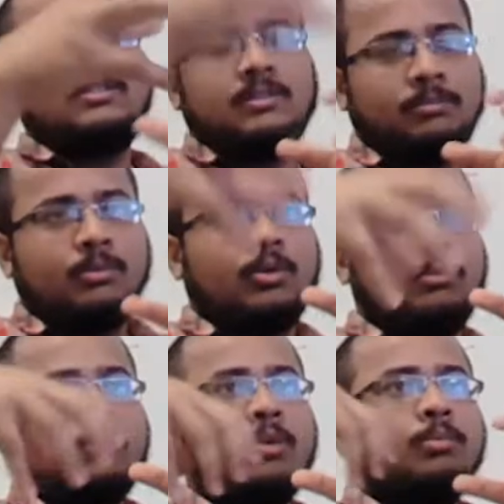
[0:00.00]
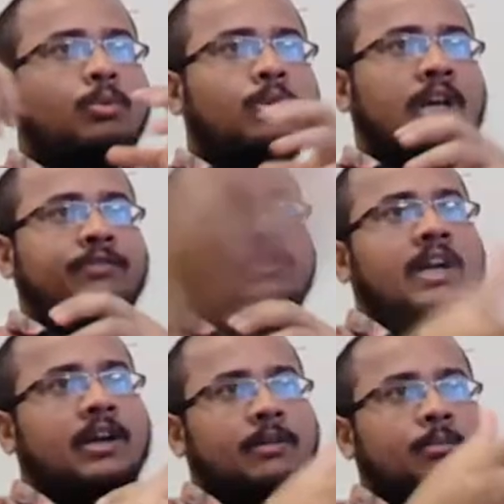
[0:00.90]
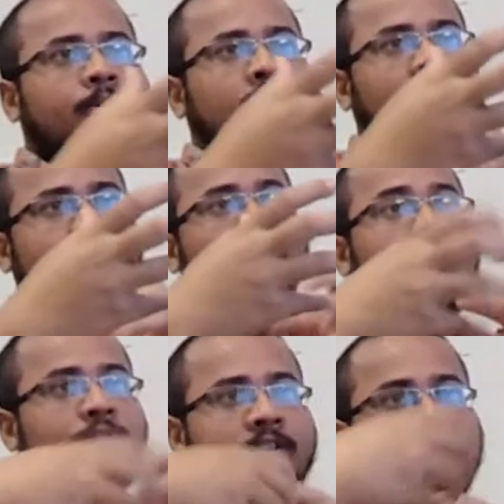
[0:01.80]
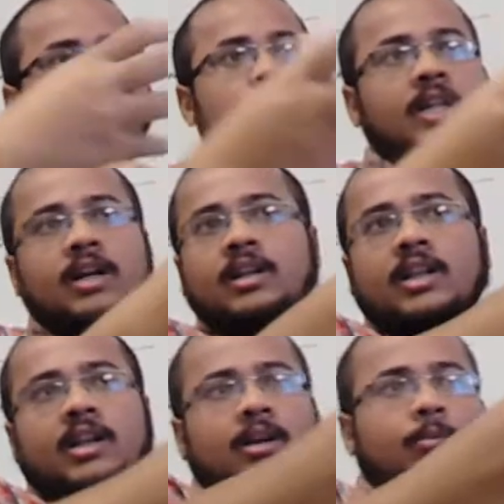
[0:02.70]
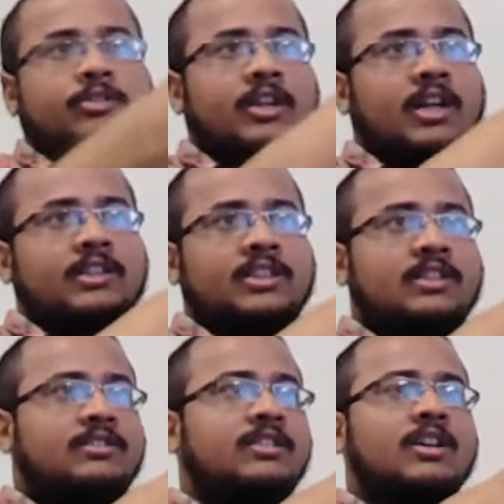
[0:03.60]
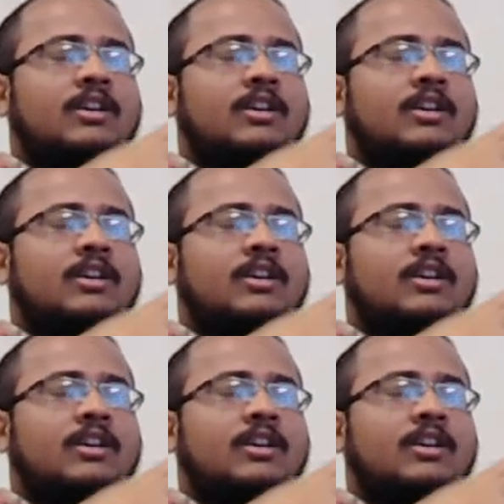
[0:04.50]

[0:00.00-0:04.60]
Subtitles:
more, has more affinity to the mozzarella cheese,